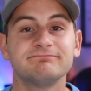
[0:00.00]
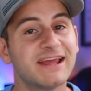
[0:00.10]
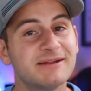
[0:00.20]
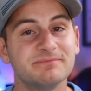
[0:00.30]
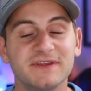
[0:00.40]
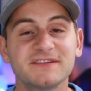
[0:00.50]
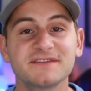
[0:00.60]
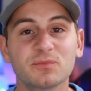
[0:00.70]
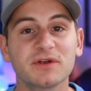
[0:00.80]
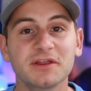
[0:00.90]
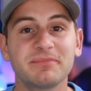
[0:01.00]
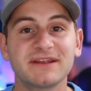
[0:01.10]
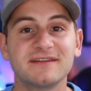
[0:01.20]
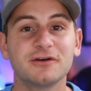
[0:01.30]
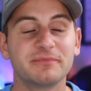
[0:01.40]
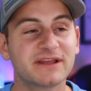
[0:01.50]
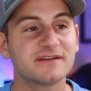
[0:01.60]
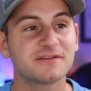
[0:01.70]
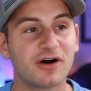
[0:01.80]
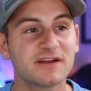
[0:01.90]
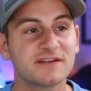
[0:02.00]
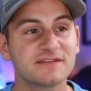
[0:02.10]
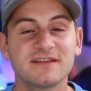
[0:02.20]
And this is a really big deal because honestly,